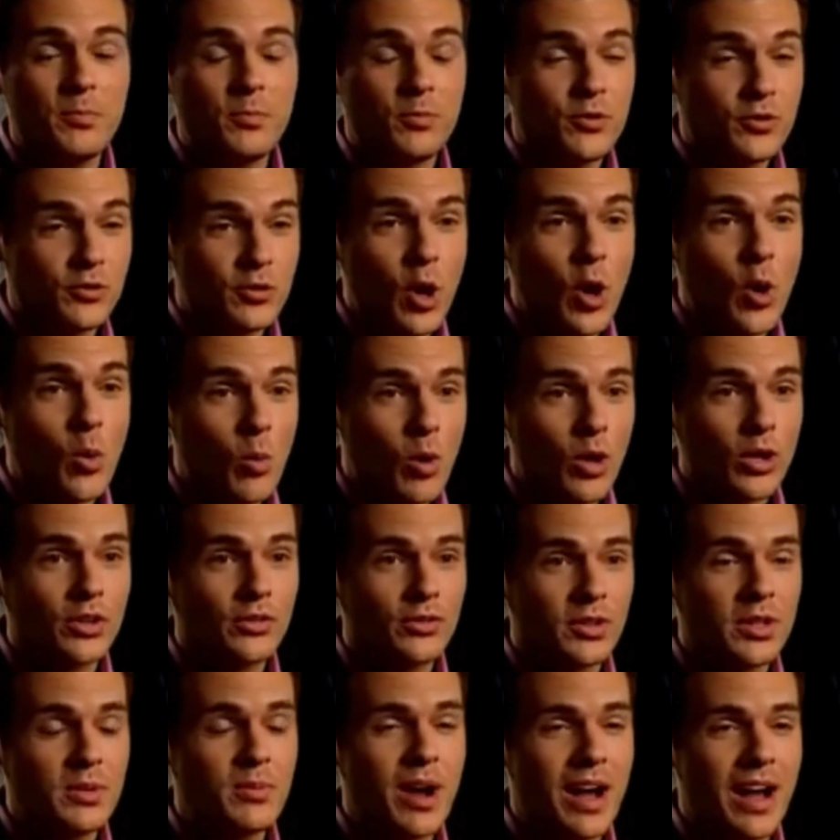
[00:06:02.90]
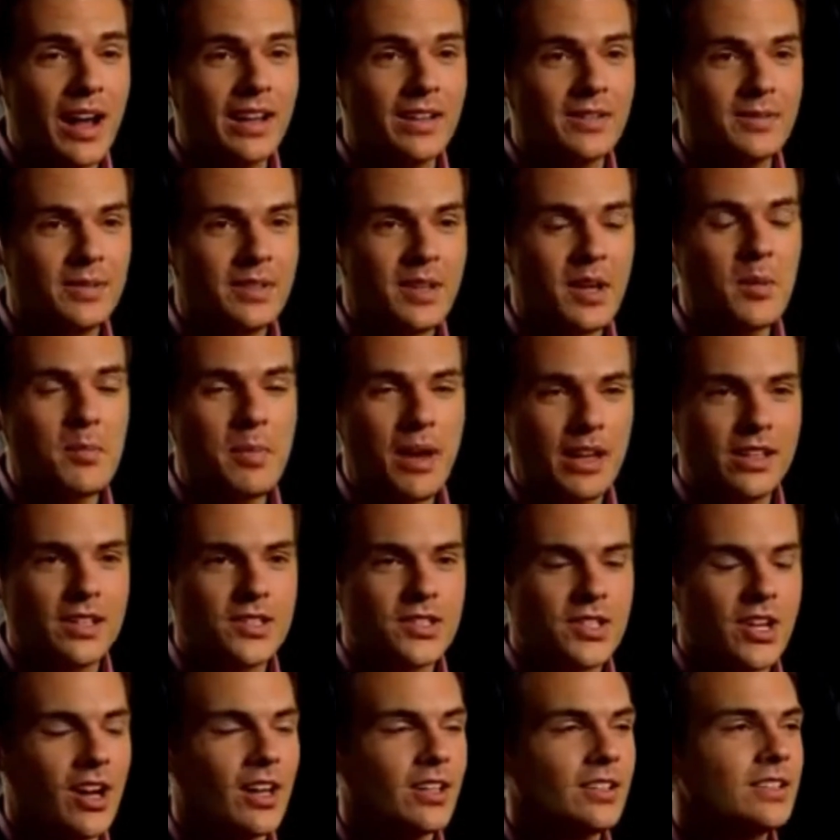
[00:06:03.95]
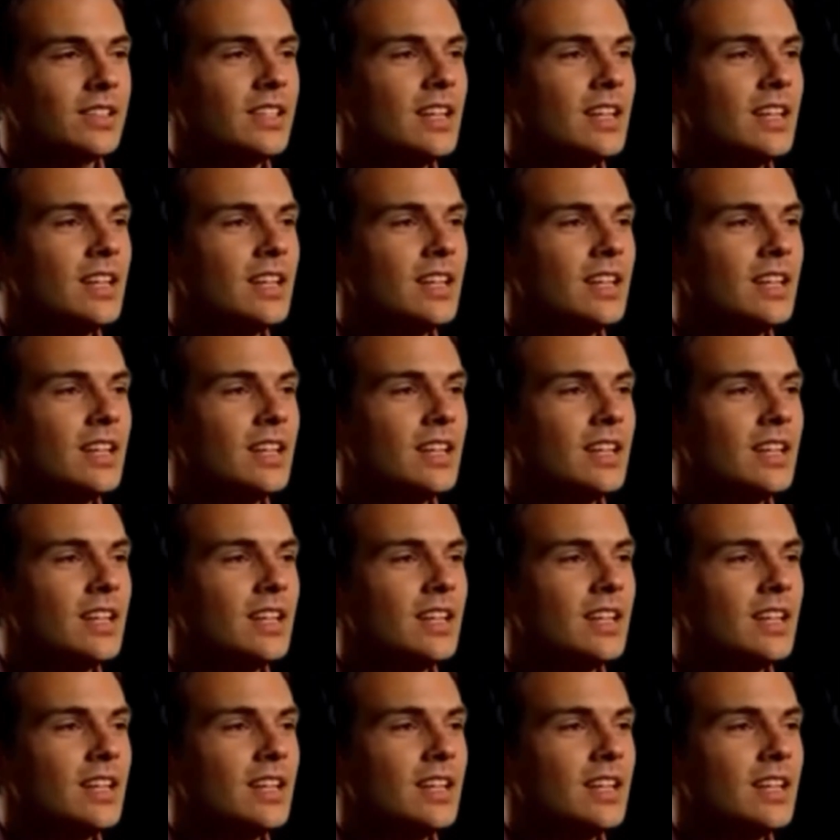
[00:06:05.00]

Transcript: so wonderfully by Imelda Staunton.